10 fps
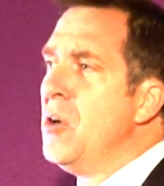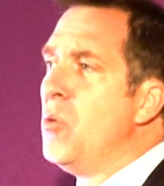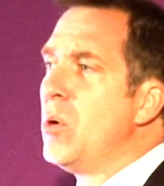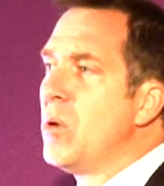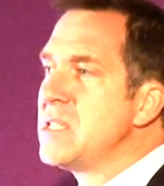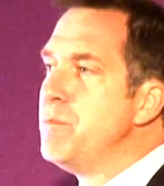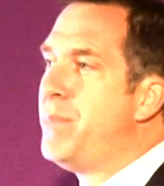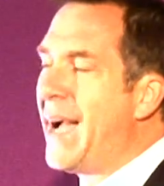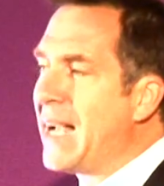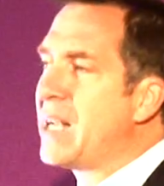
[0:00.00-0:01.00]
We want to
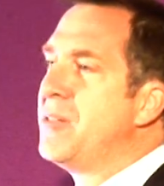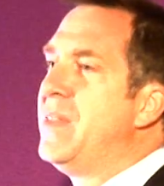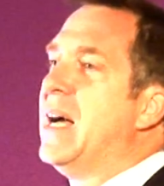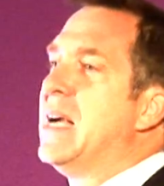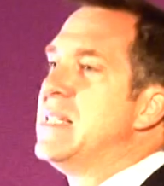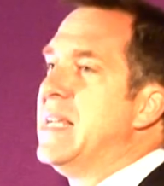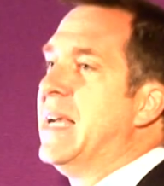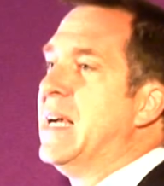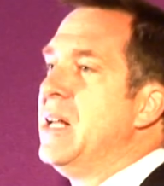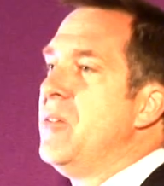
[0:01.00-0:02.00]
back the
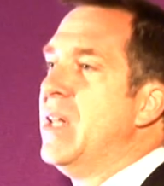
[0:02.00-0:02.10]
idea